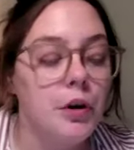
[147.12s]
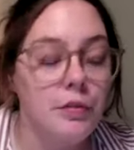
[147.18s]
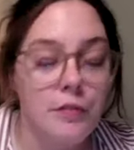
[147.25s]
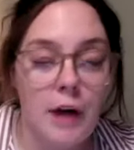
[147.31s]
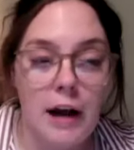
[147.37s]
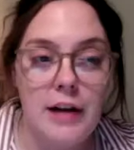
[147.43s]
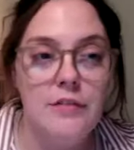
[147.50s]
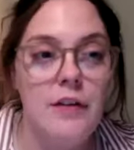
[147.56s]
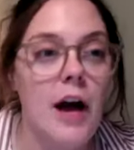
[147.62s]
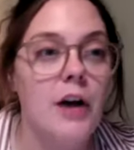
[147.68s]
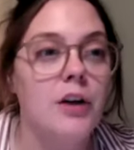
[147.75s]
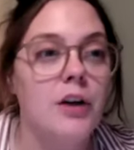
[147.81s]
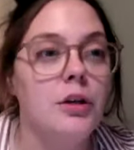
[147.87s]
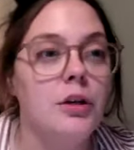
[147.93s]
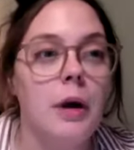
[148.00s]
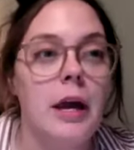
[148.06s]
provide
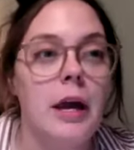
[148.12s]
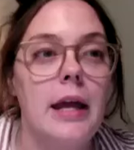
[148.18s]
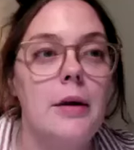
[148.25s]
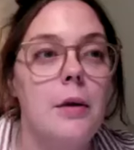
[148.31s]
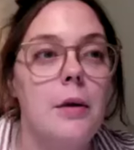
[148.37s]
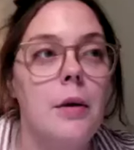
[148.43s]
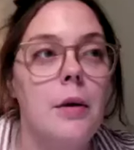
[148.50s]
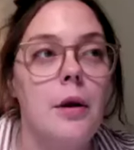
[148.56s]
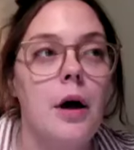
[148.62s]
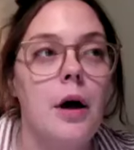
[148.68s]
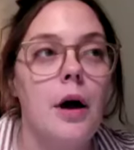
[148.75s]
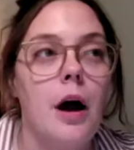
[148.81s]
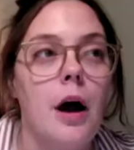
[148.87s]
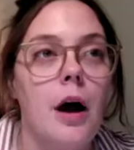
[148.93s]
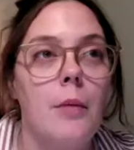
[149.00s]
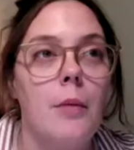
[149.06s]
value in
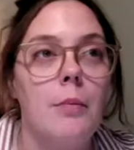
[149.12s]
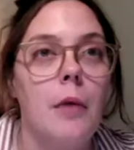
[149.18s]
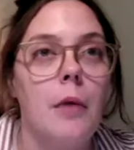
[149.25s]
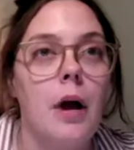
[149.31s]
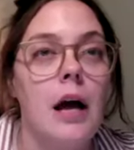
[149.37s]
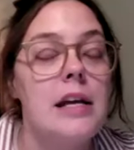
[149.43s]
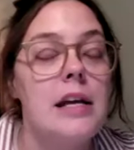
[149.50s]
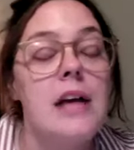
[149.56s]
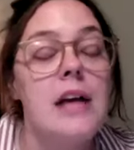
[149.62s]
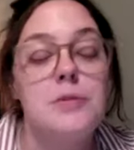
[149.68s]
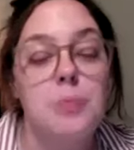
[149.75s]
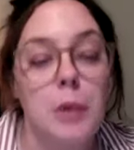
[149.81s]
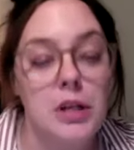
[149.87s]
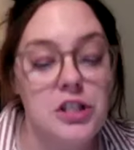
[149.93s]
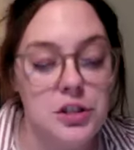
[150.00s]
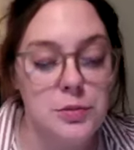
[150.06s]
um, a,
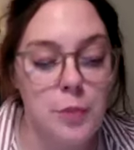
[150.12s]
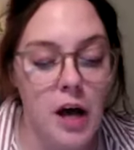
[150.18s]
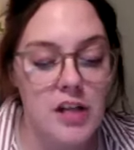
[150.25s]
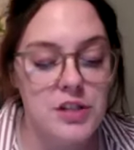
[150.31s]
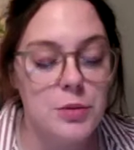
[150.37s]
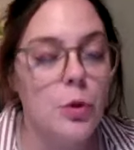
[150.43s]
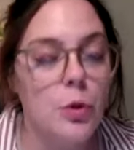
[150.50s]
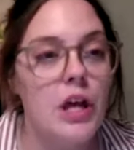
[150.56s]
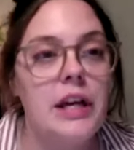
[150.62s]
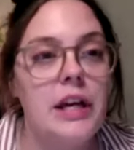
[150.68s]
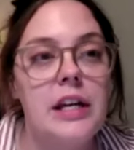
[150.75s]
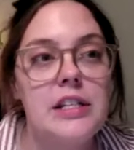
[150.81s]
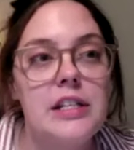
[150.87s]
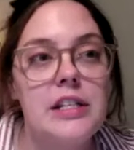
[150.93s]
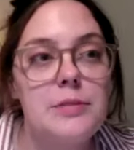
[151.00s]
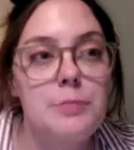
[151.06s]
as much as possible and
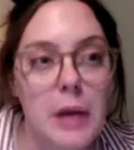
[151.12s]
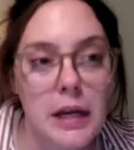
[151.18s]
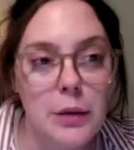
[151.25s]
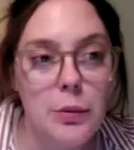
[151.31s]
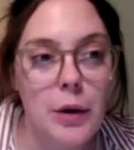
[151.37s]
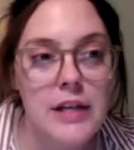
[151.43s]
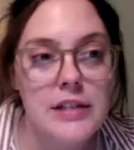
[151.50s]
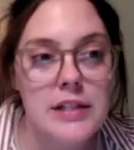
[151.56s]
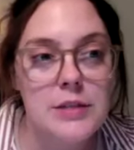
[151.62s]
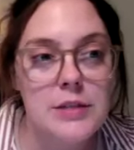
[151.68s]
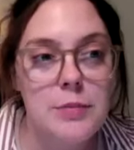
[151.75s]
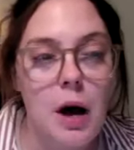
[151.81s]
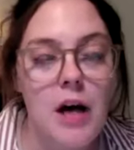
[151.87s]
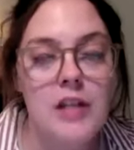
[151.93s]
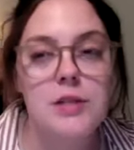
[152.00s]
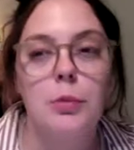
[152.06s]
in as many ways as
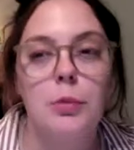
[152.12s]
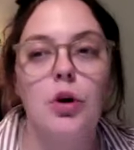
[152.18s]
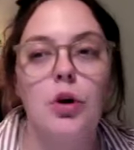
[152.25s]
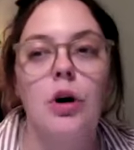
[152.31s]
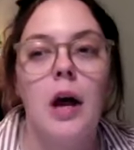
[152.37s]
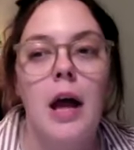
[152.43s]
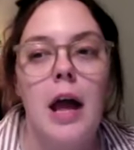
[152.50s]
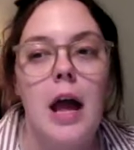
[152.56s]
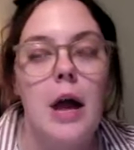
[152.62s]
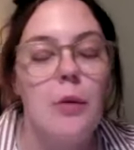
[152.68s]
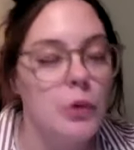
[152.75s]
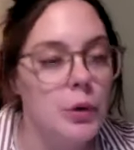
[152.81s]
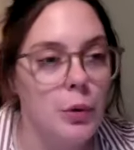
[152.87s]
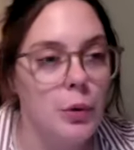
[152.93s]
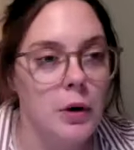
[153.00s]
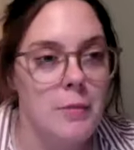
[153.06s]
possible.
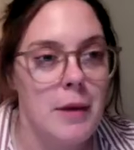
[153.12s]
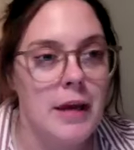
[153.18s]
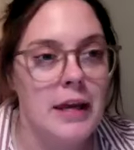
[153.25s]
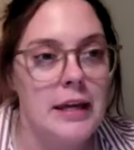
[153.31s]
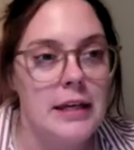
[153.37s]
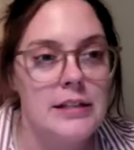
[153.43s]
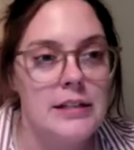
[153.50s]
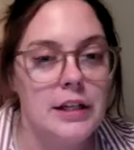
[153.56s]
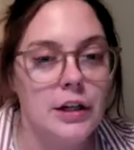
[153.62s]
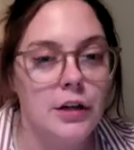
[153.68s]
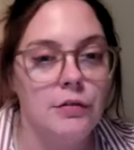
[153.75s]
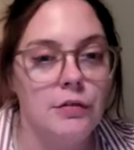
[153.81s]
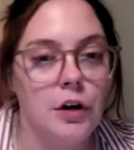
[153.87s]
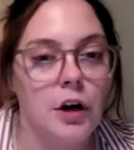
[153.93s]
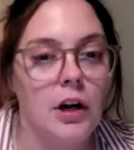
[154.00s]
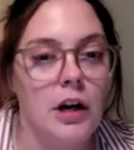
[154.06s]
And we want to make it easier
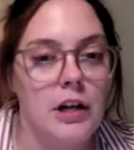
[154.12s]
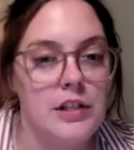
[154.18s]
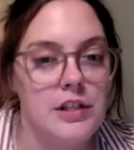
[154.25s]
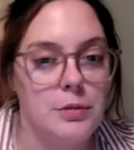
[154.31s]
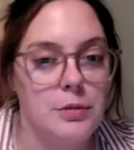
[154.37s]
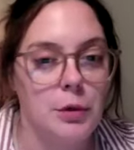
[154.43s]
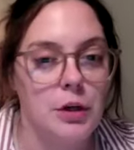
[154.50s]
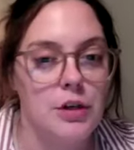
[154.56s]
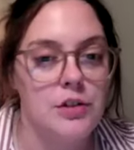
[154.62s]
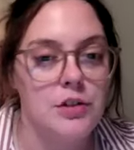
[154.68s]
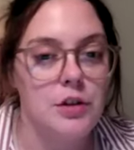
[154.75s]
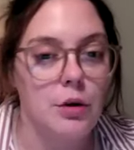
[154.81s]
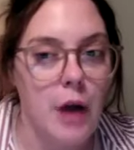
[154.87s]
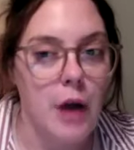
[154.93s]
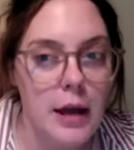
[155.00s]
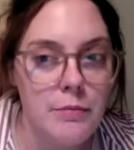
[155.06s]
for our customers.
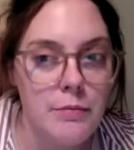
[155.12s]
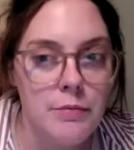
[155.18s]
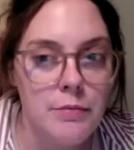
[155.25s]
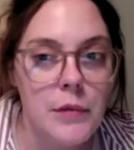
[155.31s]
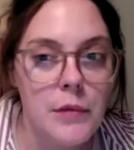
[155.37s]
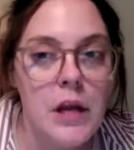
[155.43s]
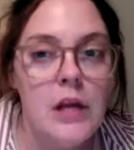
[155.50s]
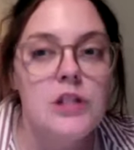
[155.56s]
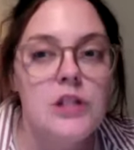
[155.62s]
Okay.